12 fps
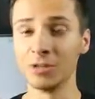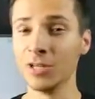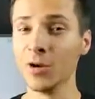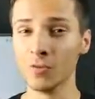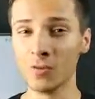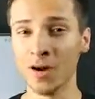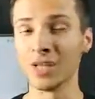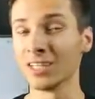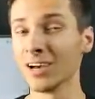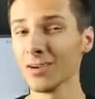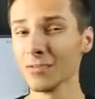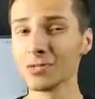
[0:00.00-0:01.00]
on the Note 5 that
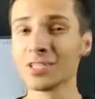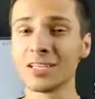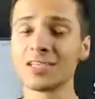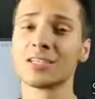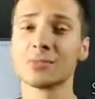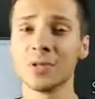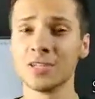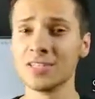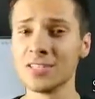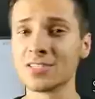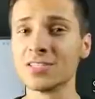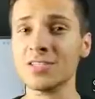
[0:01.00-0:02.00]
the iPhone 6S Plus
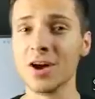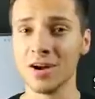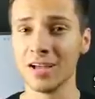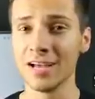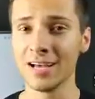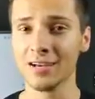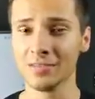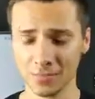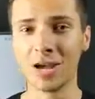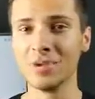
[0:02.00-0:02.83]
does not have.